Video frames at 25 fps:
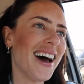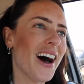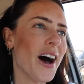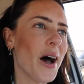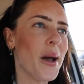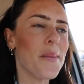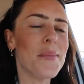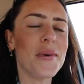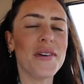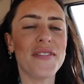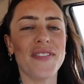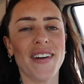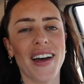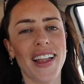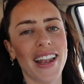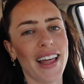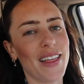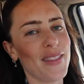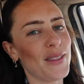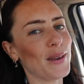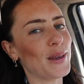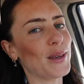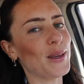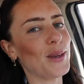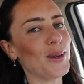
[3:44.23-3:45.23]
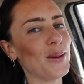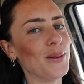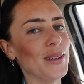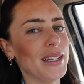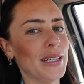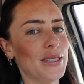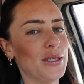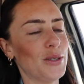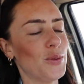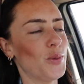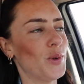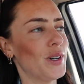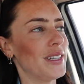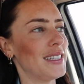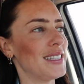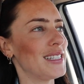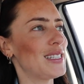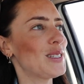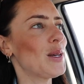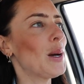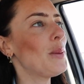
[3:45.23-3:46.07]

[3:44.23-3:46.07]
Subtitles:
I prefer like the cute little ones.